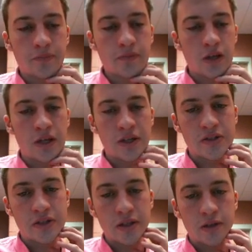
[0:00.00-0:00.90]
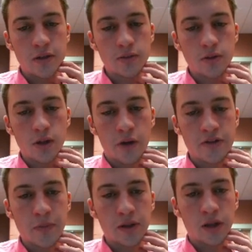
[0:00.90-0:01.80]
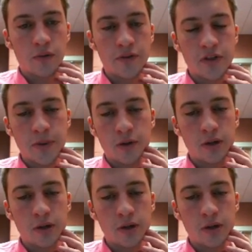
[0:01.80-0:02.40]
It is the ultimate low of this period,